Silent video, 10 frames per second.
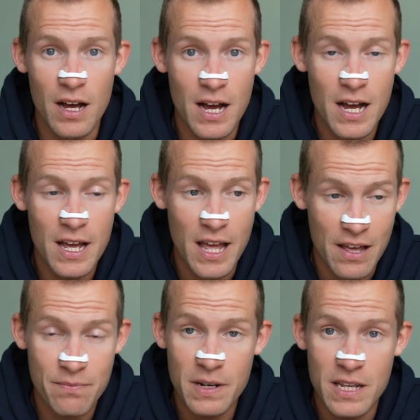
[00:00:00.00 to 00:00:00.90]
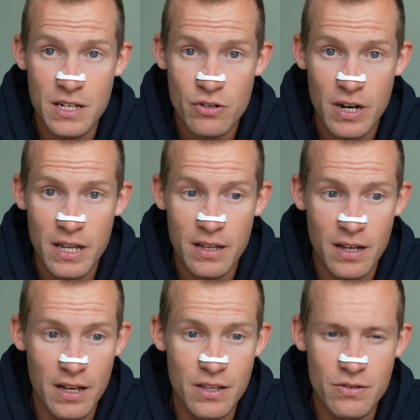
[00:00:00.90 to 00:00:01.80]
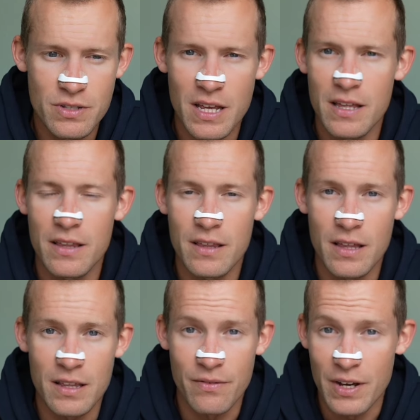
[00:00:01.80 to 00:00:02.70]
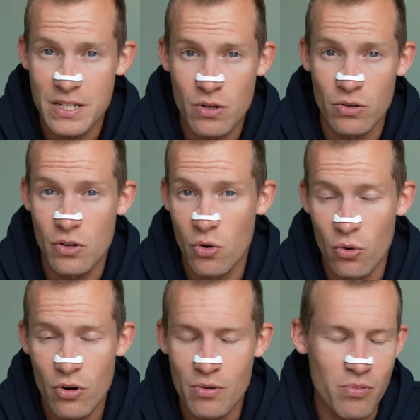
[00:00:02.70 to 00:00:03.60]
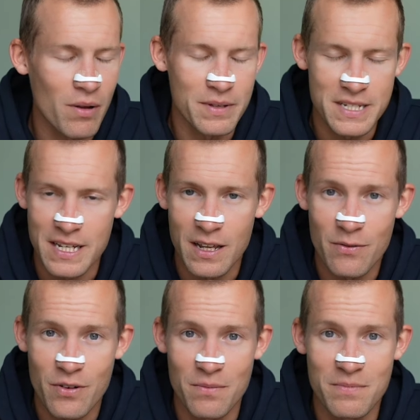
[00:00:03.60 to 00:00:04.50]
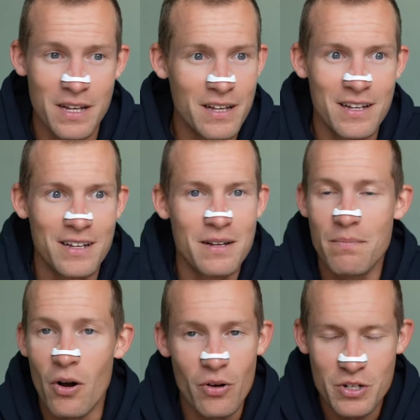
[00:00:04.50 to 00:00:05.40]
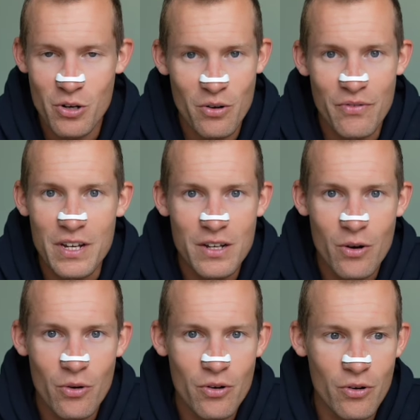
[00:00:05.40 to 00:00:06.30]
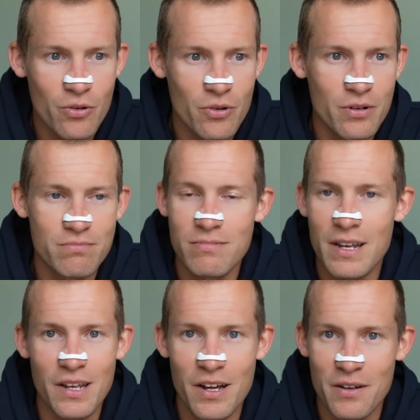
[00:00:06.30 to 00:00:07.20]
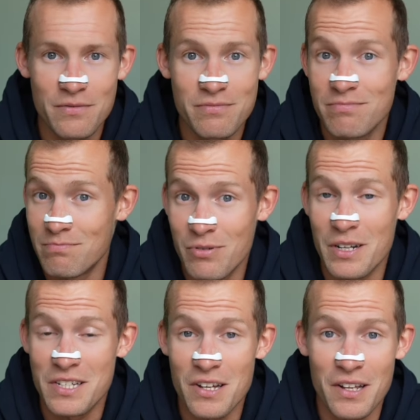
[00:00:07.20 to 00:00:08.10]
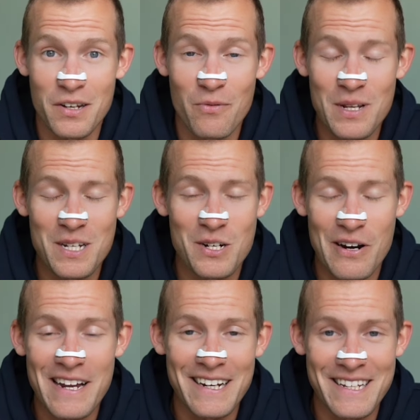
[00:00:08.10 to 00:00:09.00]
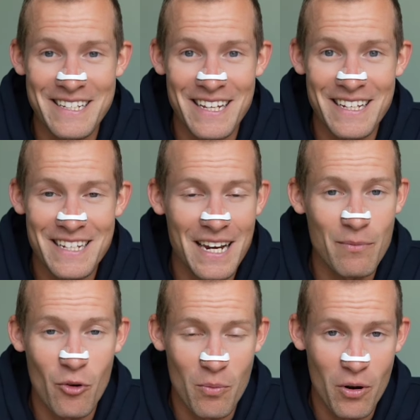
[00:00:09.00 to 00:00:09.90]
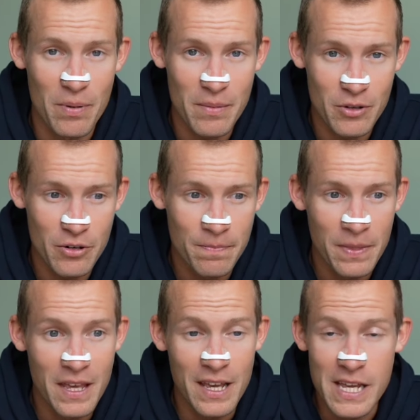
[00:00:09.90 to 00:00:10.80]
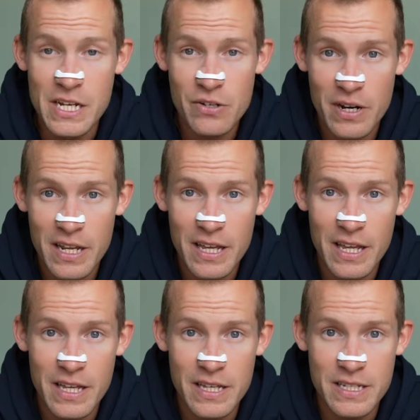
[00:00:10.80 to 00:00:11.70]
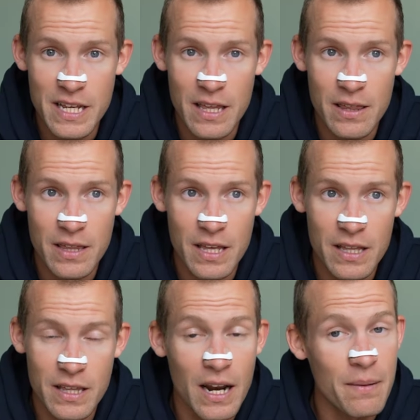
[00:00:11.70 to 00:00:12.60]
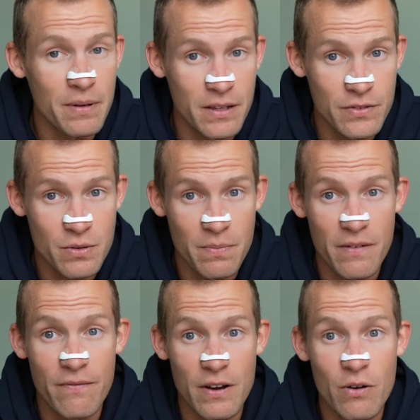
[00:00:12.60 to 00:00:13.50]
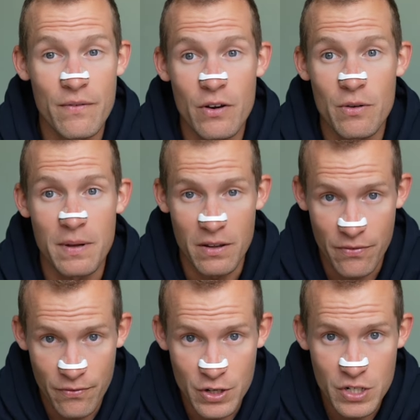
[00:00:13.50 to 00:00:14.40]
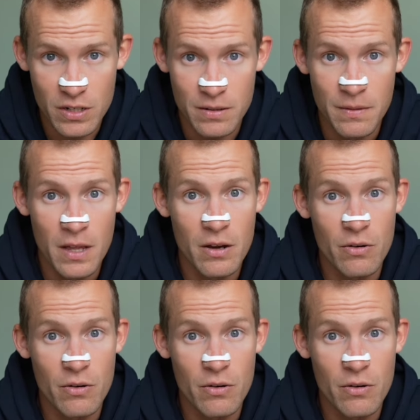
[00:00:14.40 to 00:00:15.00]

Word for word: I have been heat training. I use a, a device called Core. You've probably seen that from Pogačar, Vingegaard, or a lot of pretty solid Norwegian triathlete. It's, it's getting more and more popular. Heat training is a thing that I believe to be very, very beneficial.